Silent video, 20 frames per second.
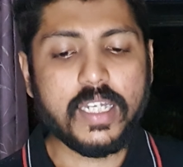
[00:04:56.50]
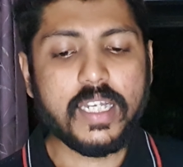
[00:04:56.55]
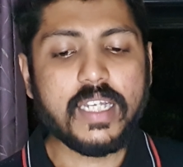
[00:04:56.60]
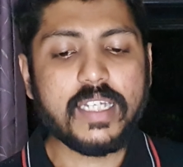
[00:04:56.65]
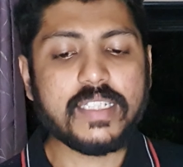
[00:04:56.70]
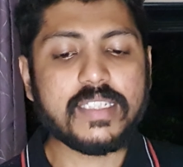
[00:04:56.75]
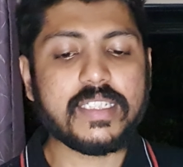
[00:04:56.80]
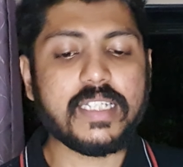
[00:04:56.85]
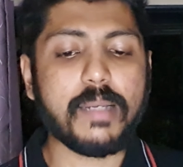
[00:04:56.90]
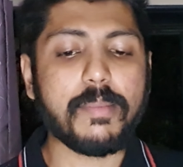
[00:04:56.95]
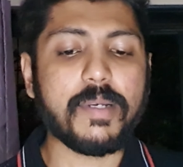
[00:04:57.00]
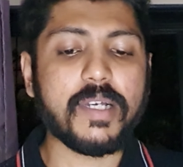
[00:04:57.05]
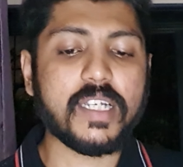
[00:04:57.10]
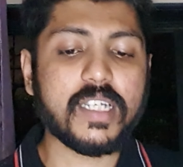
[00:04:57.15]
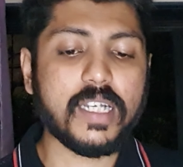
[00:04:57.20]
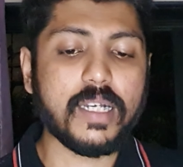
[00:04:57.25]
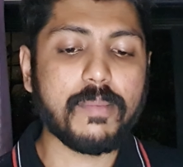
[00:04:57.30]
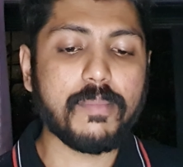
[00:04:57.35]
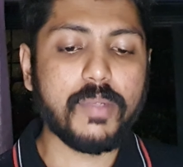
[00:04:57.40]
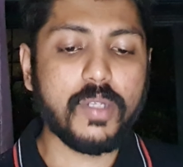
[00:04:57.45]
Some are
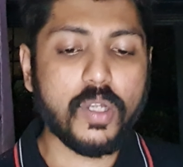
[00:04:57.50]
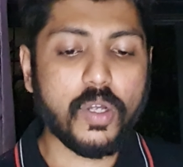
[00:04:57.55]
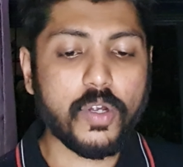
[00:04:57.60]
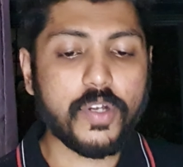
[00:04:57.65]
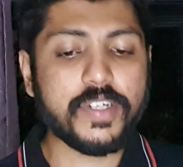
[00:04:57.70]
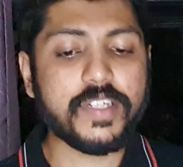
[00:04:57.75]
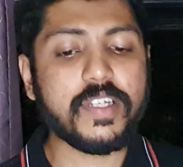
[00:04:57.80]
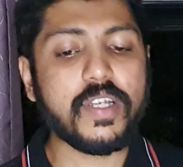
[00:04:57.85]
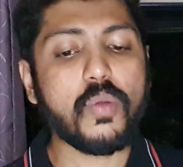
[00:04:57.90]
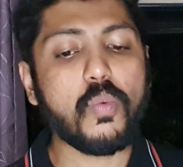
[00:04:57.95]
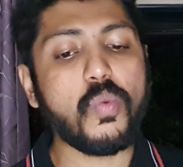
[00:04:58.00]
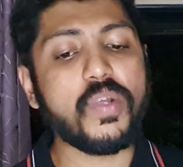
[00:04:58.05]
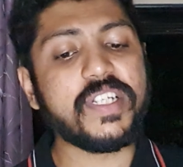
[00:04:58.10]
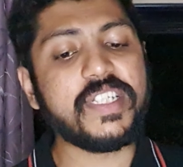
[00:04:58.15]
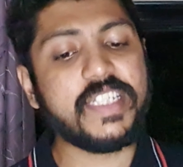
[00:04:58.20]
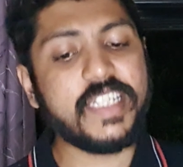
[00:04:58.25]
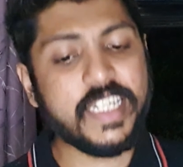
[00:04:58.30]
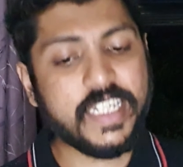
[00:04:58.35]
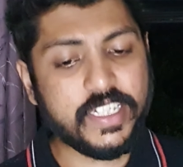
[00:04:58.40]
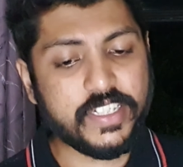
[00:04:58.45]
cum laude
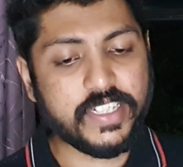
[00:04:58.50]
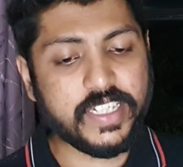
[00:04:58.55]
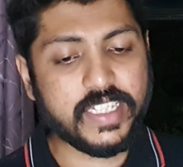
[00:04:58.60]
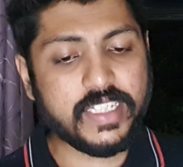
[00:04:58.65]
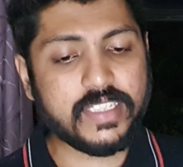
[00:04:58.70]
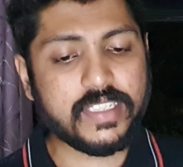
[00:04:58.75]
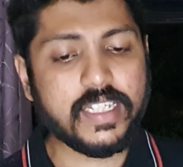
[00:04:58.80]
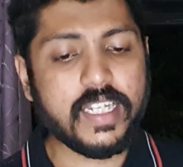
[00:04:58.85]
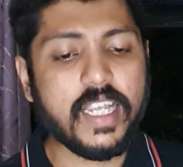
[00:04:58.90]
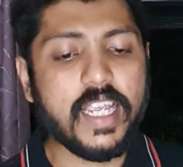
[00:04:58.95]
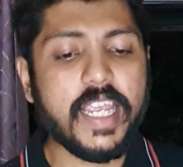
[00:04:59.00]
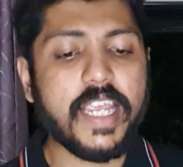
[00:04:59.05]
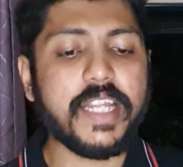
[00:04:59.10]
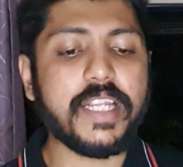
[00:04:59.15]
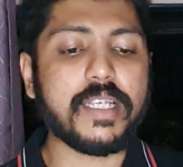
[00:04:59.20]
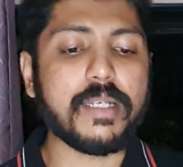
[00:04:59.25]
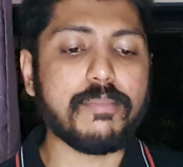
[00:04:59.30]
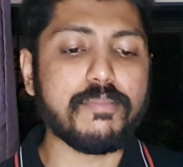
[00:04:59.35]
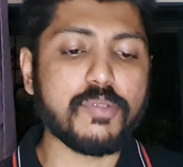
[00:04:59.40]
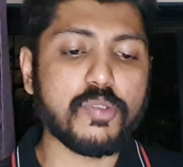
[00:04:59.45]
with degrees in
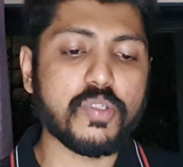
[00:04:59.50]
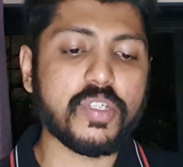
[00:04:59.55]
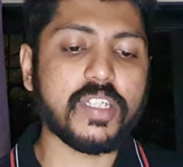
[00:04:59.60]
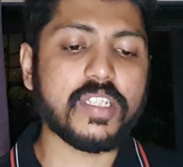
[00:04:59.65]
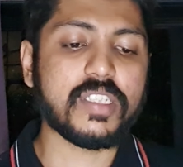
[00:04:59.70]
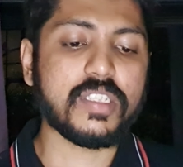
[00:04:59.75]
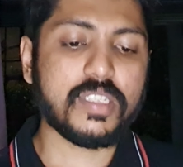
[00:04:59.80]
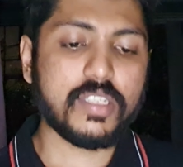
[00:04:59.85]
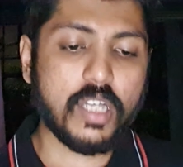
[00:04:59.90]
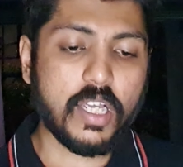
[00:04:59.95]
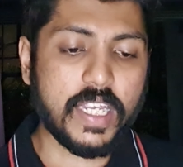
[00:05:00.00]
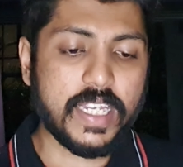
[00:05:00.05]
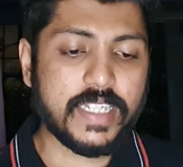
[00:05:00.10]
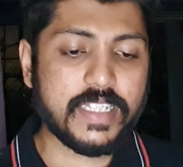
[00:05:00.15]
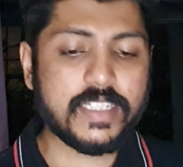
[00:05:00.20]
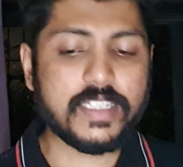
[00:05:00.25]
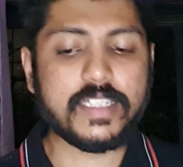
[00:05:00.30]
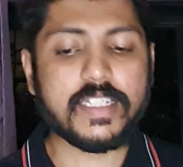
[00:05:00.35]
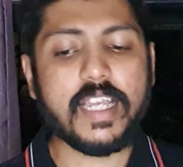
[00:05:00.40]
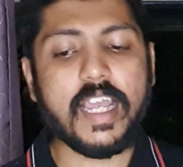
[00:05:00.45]
computer
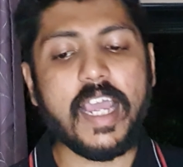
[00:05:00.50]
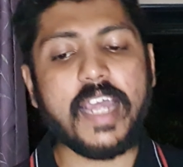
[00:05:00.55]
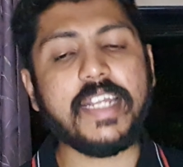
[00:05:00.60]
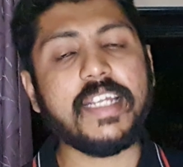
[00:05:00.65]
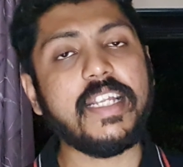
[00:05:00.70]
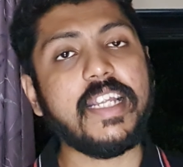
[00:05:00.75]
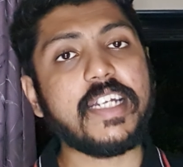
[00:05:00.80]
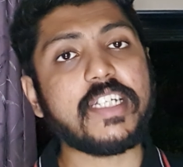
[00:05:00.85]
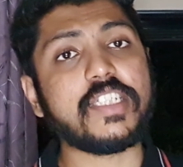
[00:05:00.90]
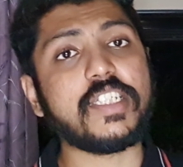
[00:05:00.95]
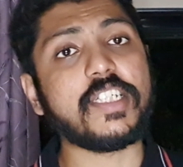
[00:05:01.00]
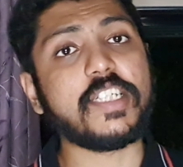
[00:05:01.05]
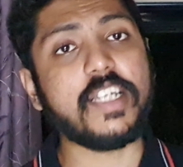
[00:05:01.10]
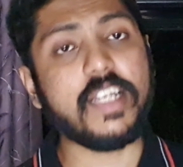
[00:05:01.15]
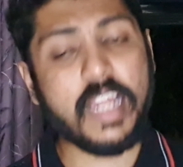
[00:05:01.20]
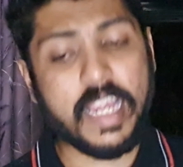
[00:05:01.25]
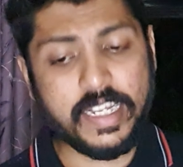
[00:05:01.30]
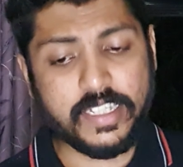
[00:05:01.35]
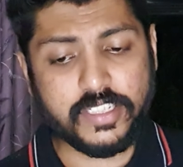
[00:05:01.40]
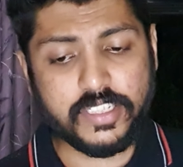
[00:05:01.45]
science and electrical
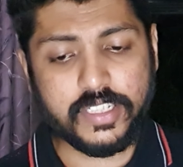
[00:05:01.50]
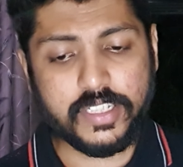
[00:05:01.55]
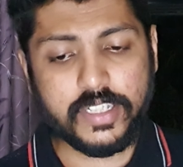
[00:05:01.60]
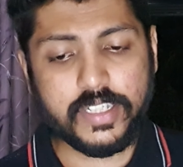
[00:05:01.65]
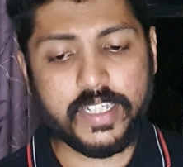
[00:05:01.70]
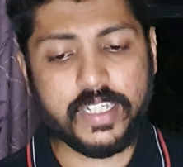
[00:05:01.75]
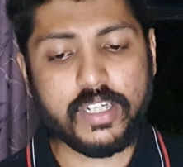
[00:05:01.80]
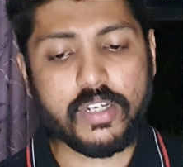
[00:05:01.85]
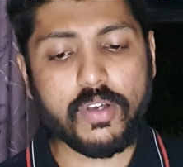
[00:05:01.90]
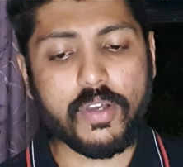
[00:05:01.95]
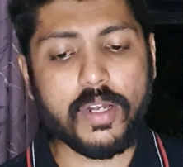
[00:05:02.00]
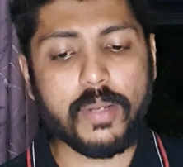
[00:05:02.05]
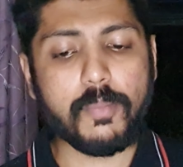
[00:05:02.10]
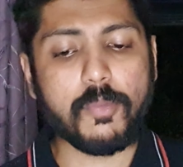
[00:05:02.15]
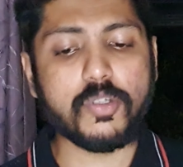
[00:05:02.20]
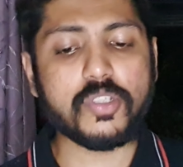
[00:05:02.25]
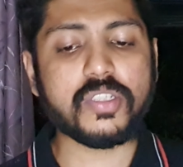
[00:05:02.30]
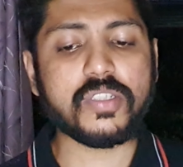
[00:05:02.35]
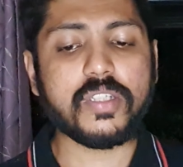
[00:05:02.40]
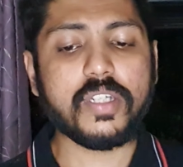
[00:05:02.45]
engineering
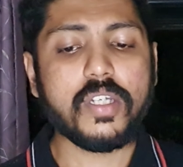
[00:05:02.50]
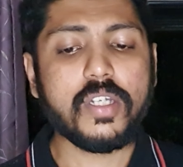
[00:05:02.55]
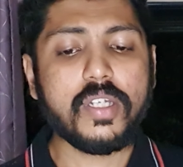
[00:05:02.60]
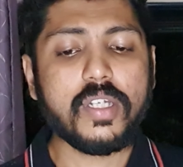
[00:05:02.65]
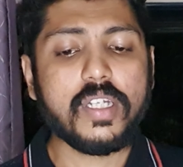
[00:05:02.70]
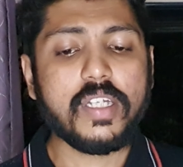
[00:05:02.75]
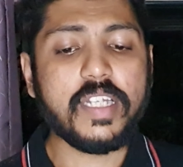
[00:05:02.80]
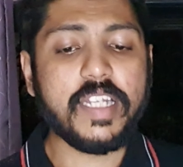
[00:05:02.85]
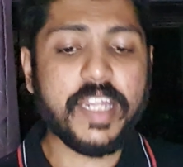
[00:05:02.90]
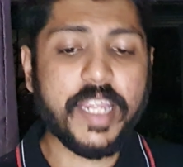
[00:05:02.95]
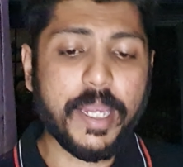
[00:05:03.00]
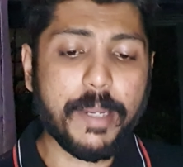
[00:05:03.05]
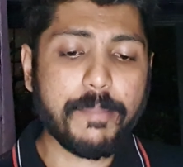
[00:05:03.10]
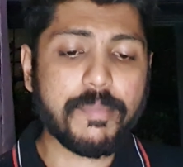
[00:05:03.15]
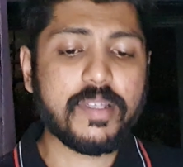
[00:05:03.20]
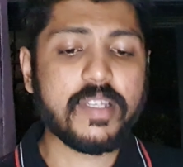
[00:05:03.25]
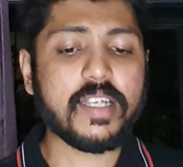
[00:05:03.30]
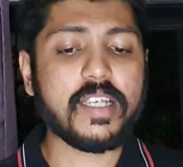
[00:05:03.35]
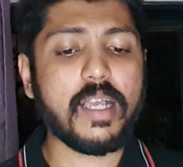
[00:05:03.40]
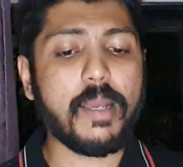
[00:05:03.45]
almost
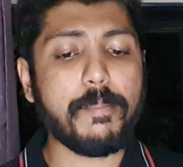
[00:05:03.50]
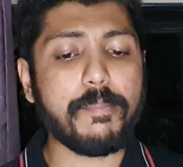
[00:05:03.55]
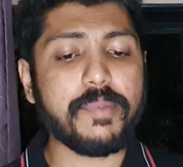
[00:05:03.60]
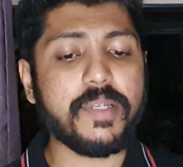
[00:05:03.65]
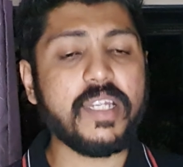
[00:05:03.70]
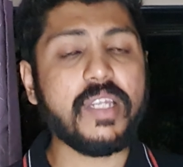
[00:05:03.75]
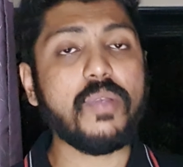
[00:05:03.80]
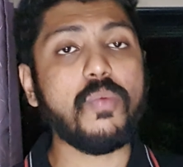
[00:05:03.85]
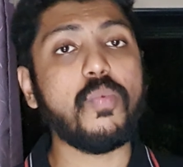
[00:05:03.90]
named the company